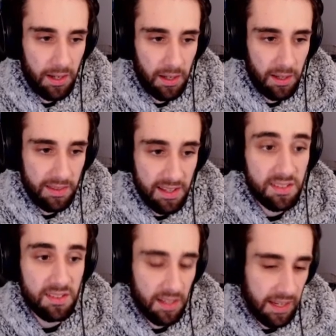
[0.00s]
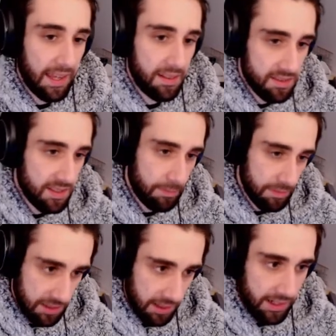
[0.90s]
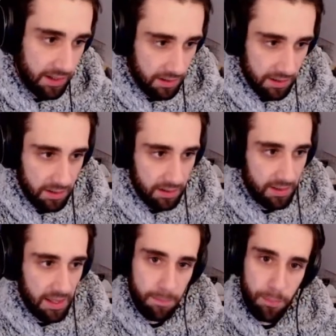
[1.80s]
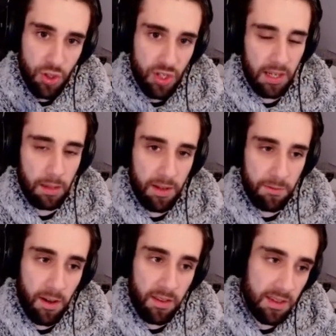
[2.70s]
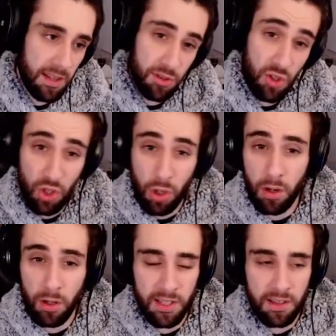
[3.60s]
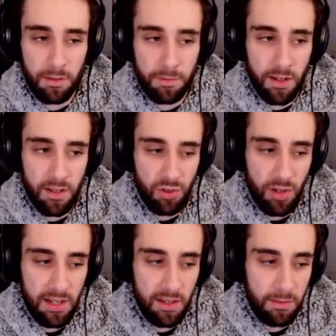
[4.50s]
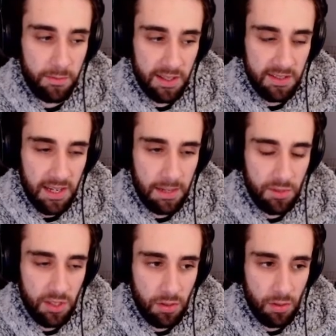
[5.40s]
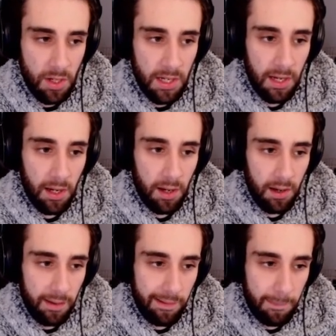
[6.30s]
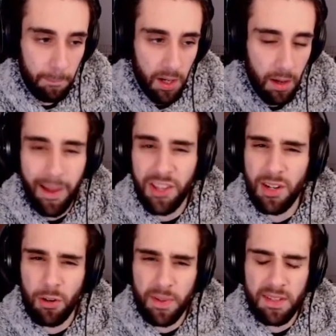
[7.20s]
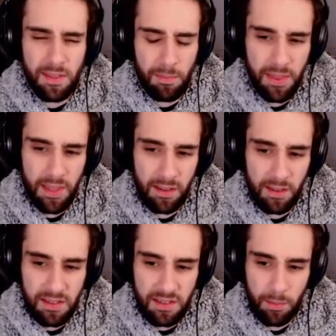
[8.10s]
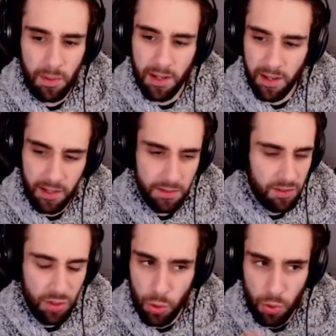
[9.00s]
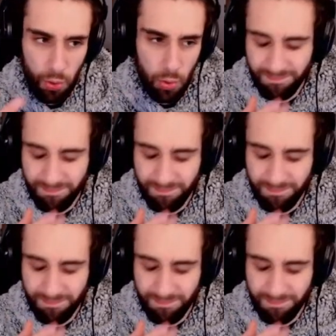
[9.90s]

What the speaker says: This again seems like they're pushing it a bit further. There was a shotgun in the first trailer for this game too, but I imagine it will be something similar to